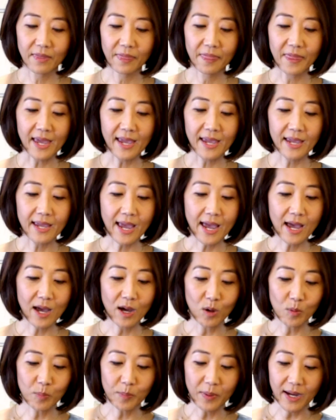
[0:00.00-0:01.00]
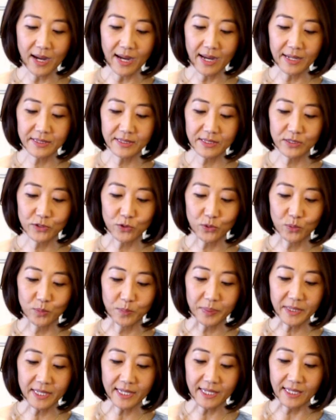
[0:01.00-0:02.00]
They help
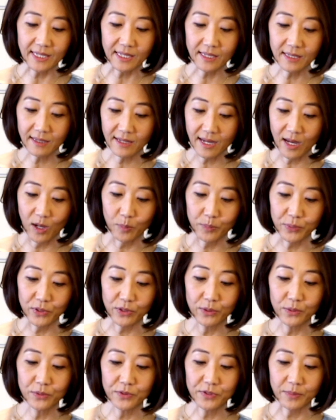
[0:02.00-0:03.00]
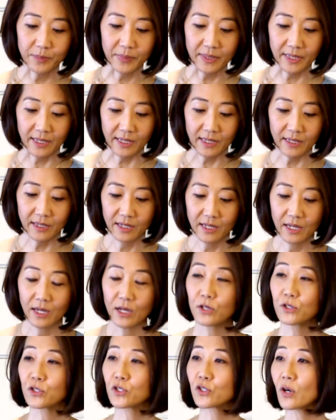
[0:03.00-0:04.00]
you to be
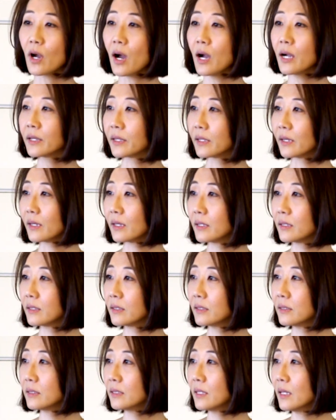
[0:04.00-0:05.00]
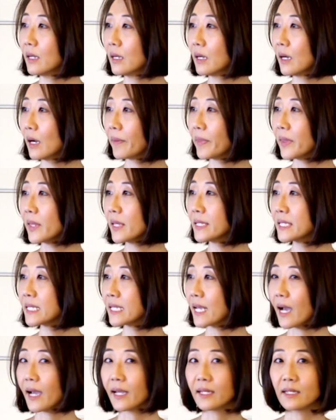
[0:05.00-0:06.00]
stronger on the
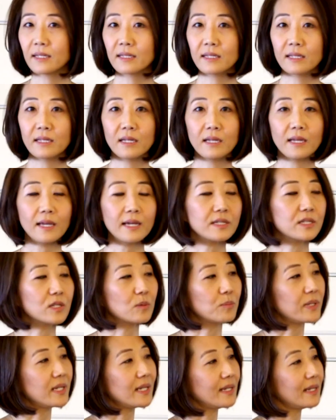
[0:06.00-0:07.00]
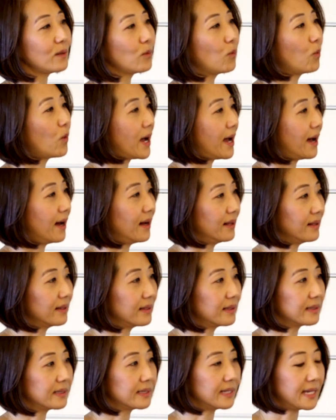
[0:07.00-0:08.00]
inside and to be well.
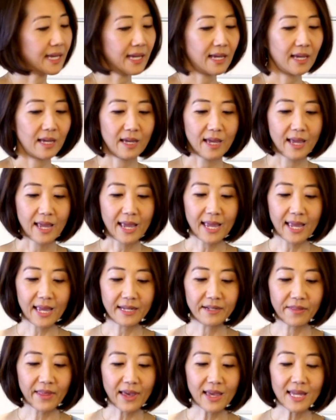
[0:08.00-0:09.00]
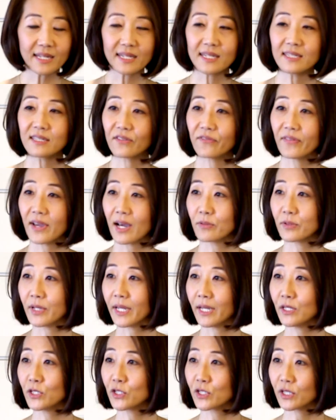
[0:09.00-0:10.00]
And that is a
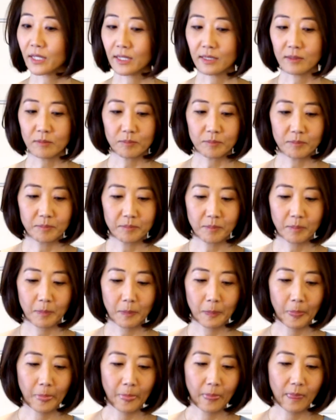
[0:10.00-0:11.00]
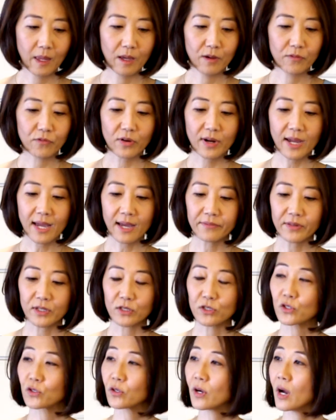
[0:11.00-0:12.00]
foundation for having
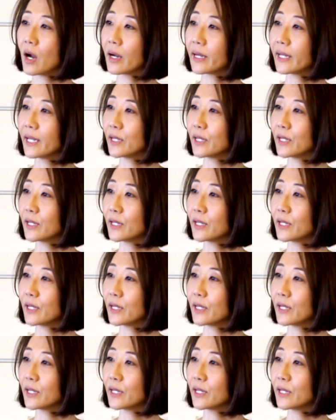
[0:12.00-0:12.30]
strong